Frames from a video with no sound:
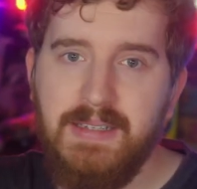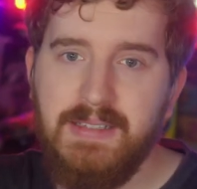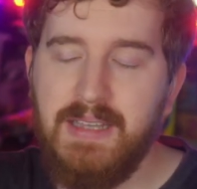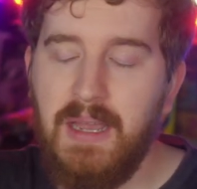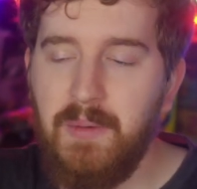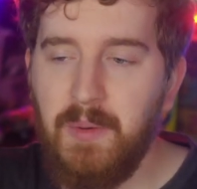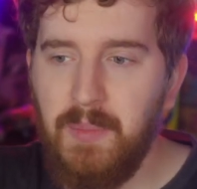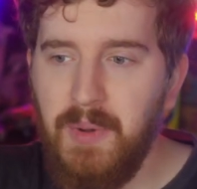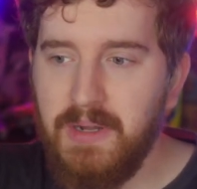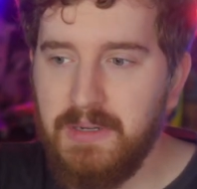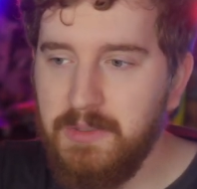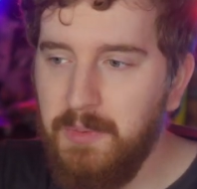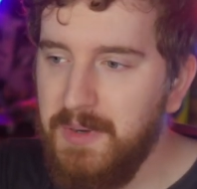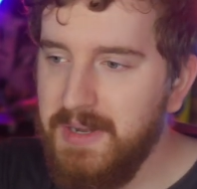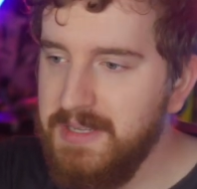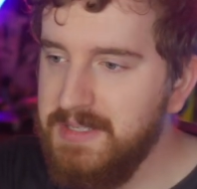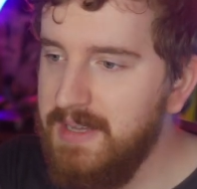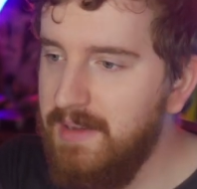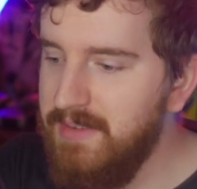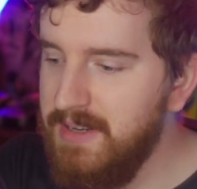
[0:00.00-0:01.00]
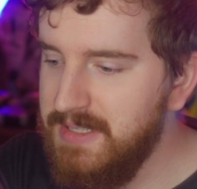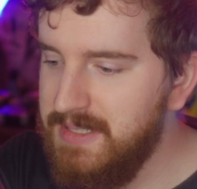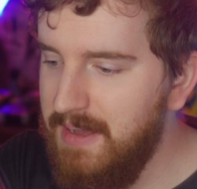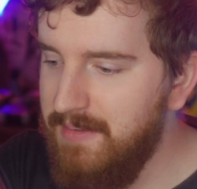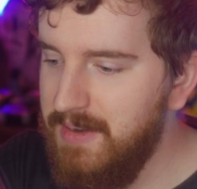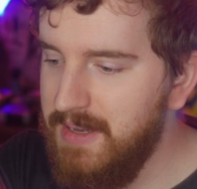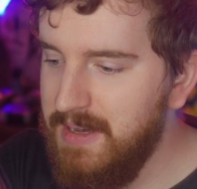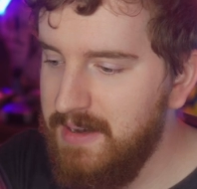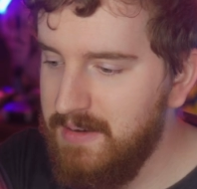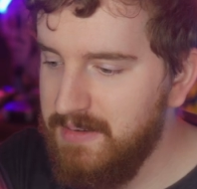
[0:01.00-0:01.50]
Cyberpunk
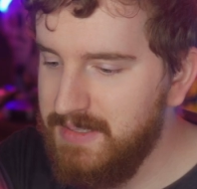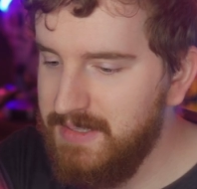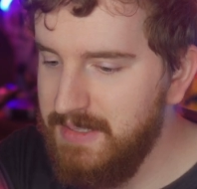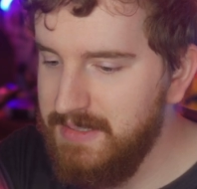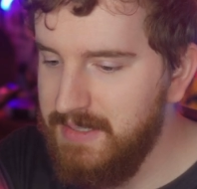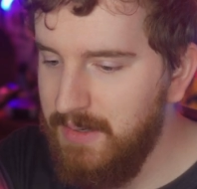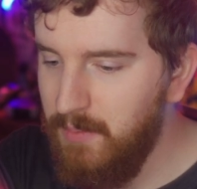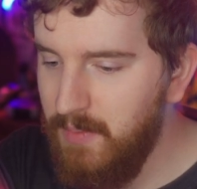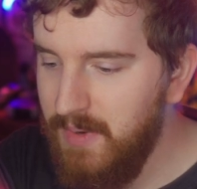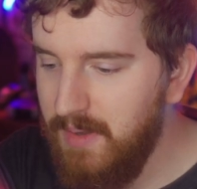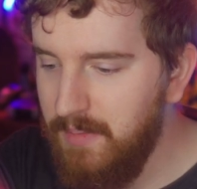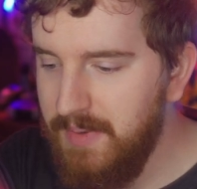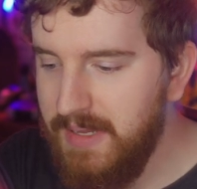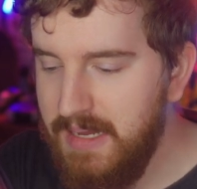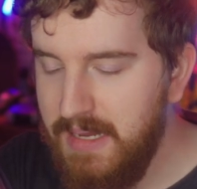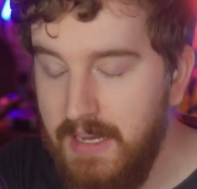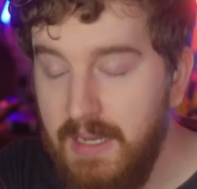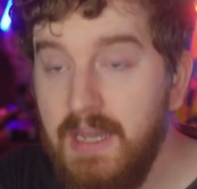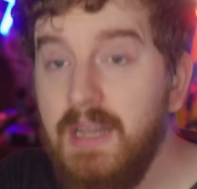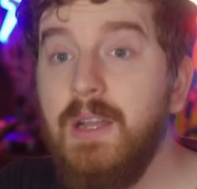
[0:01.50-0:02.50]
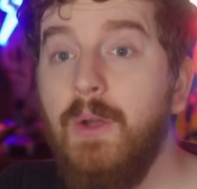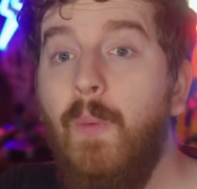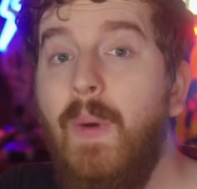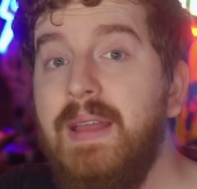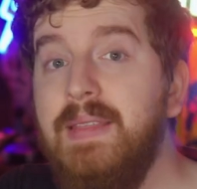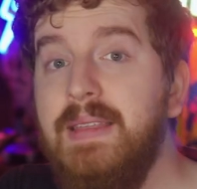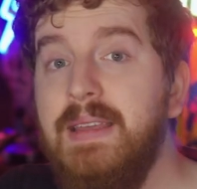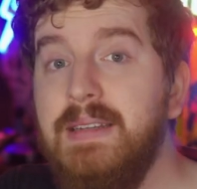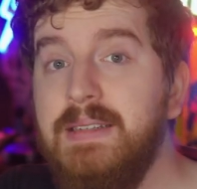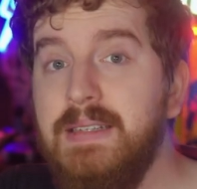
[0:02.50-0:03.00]
2077 here, since it will be
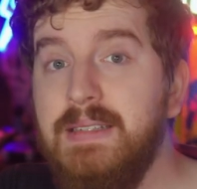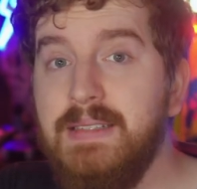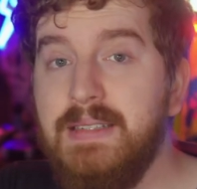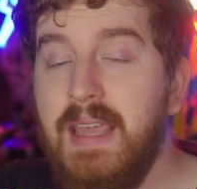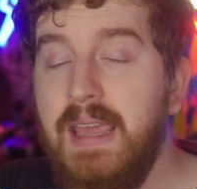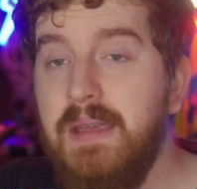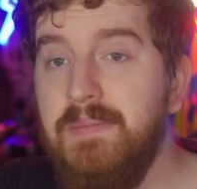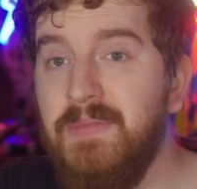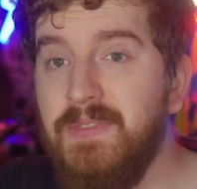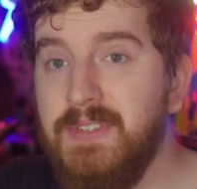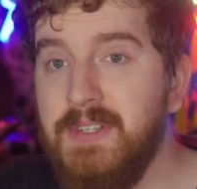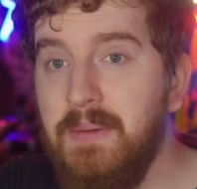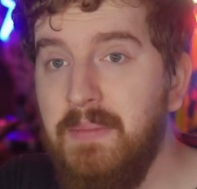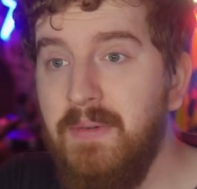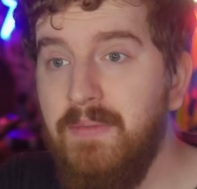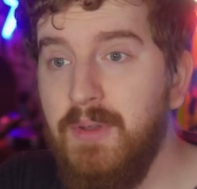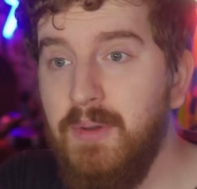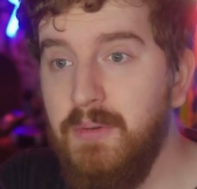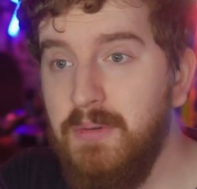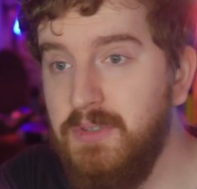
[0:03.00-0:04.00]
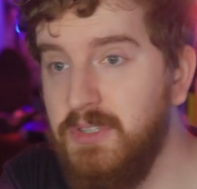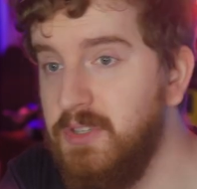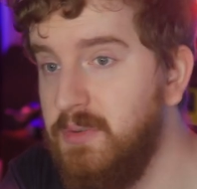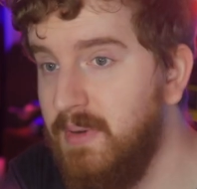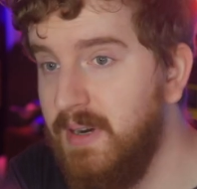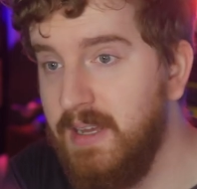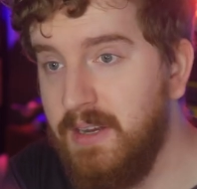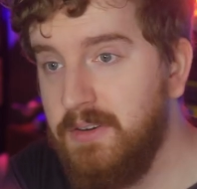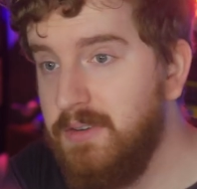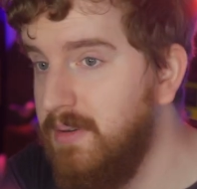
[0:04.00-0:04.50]
quite the intense game for some of you who just
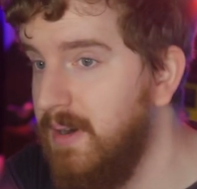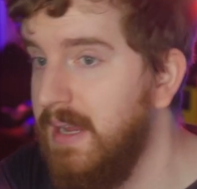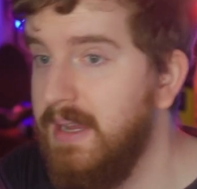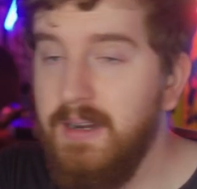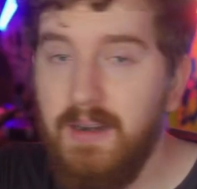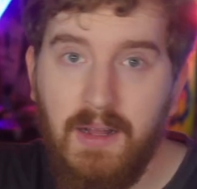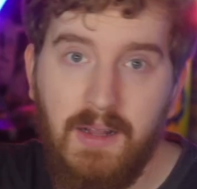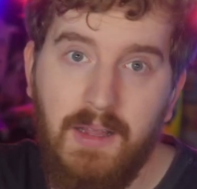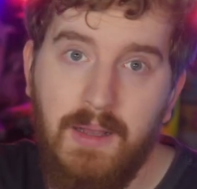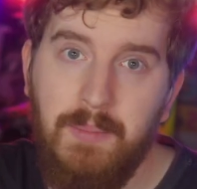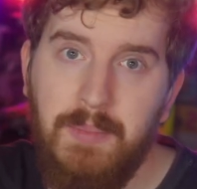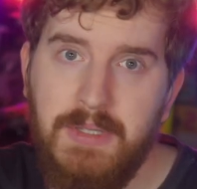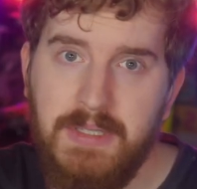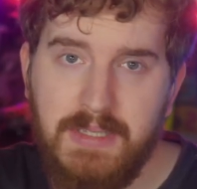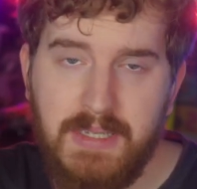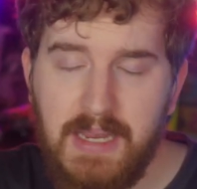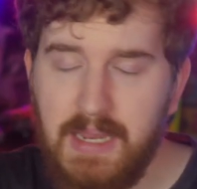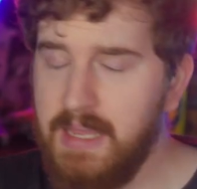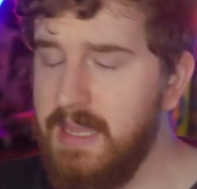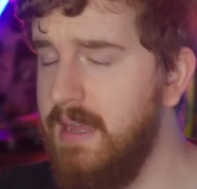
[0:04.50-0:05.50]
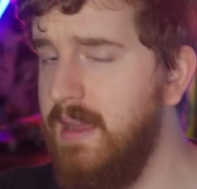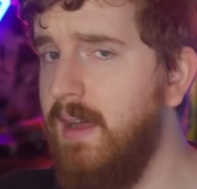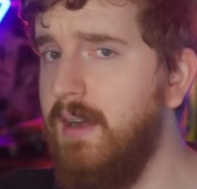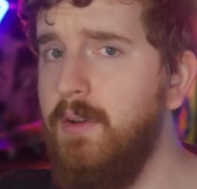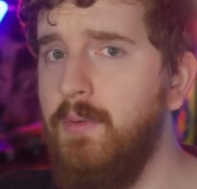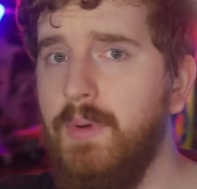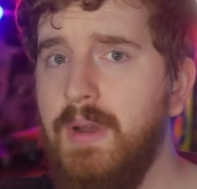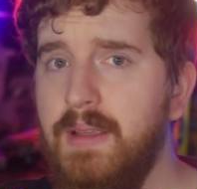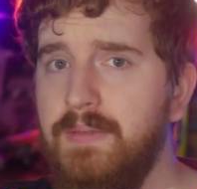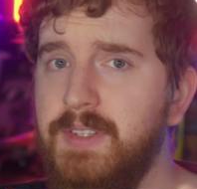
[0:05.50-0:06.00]
want to crank it all up and see
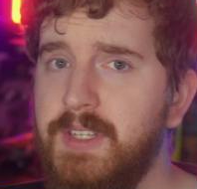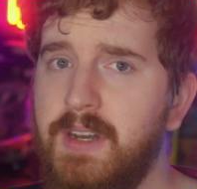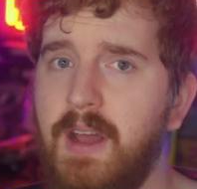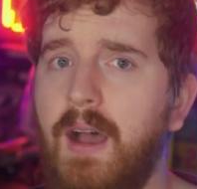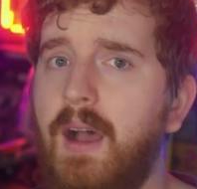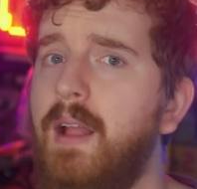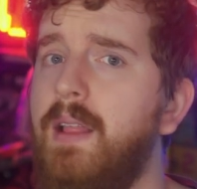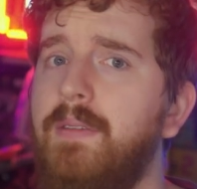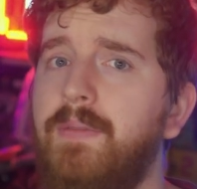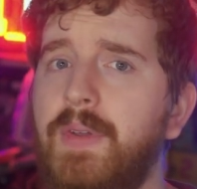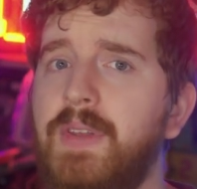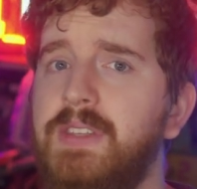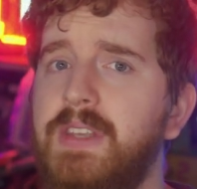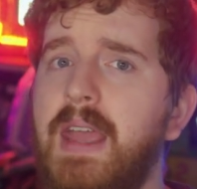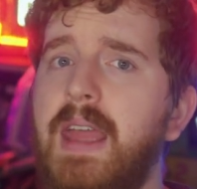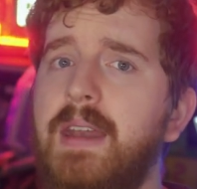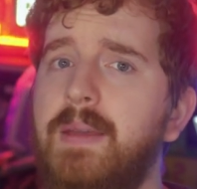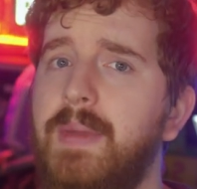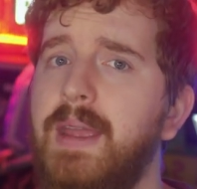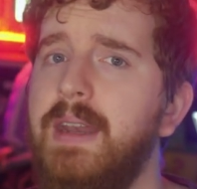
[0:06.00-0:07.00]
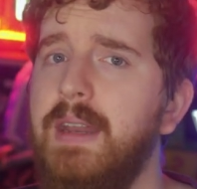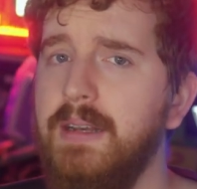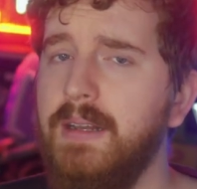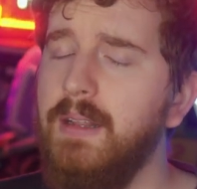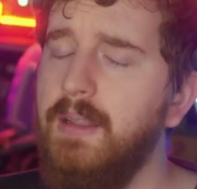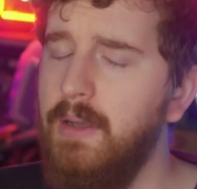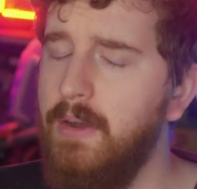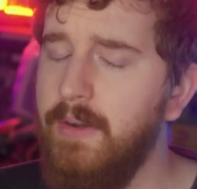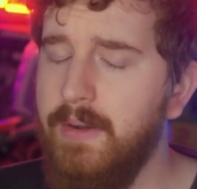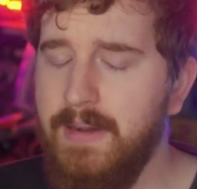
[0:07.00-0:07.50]
Keanu Reeves in all of his animated
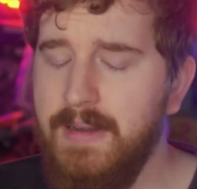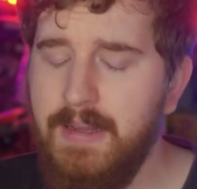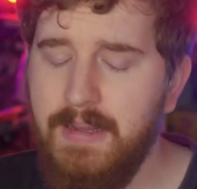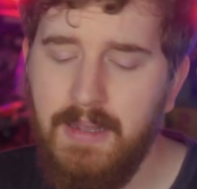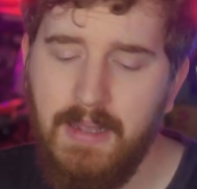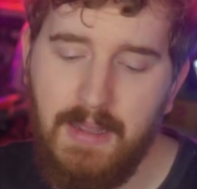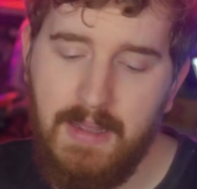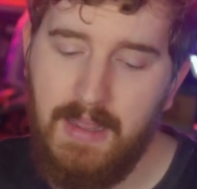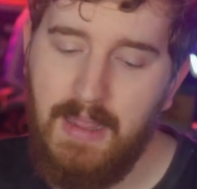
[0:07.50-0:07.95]
glory.